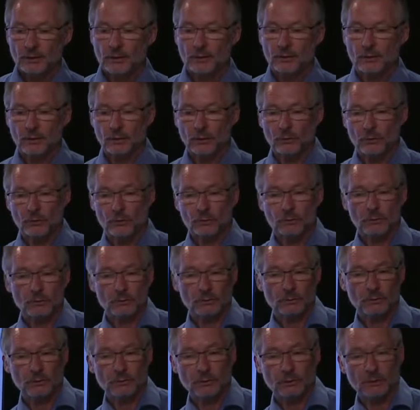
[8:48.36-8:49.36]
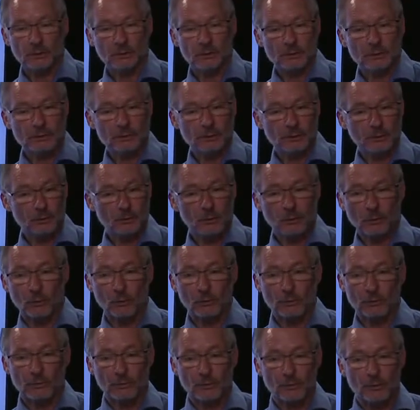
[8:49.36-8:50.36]
So it could
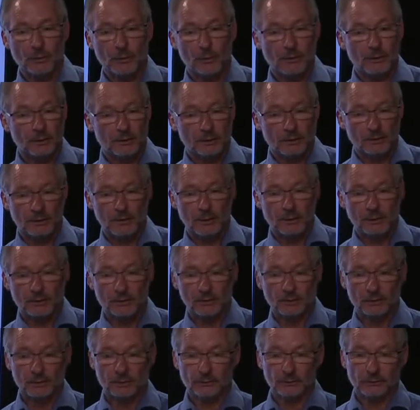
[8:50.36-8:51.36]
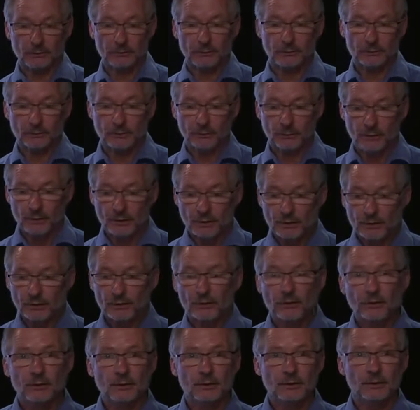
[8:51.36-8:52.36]
also be change of
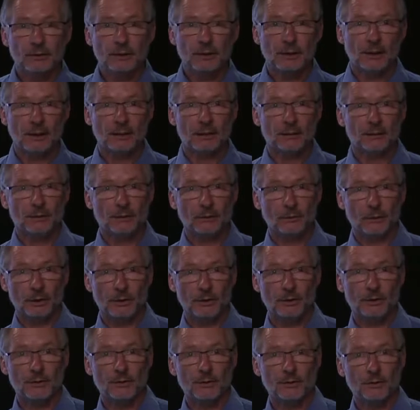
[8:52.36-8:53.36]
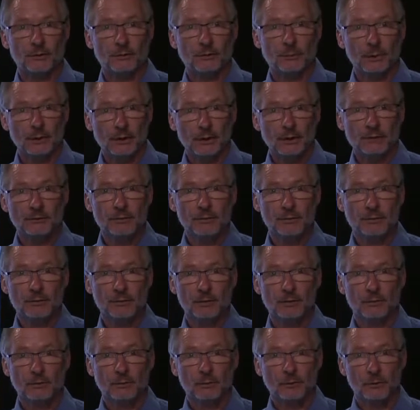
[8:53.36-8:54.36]
tradition and religious beliefs,
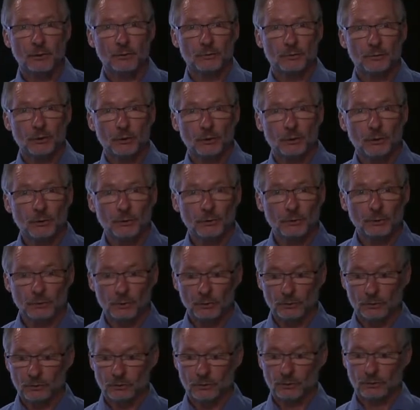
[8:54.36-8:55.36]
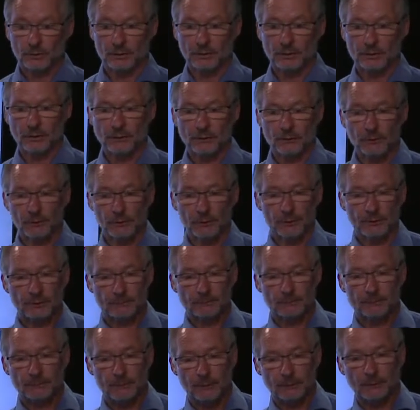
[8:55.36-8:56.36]
which we all know are
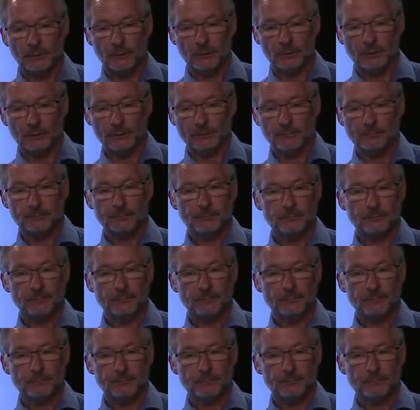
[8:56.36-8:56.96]
difficult.